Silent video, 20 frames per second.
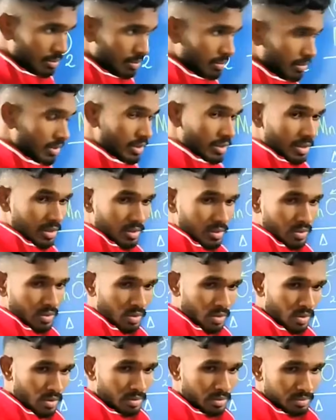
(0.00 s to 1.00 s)

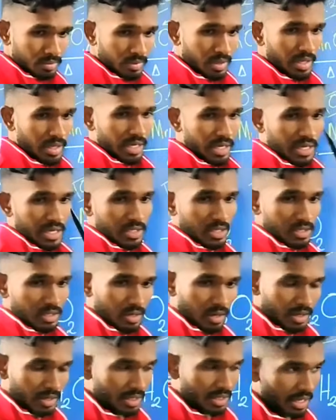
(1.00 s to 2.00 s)
No, it is
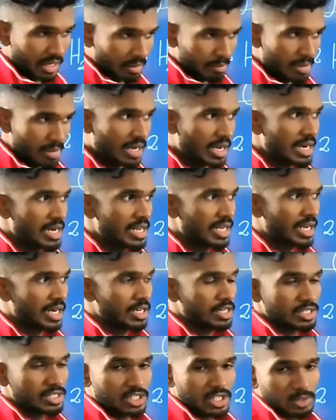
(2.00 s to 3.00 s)
not chemically
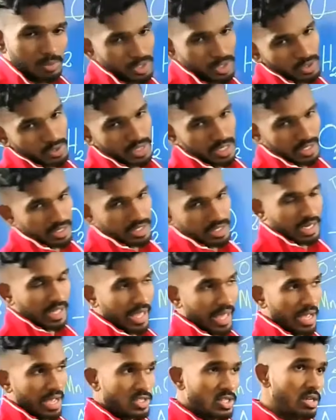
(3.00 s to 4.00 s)
consumed during the
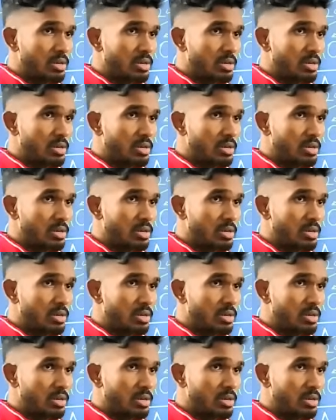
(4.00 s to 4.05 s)
reaction,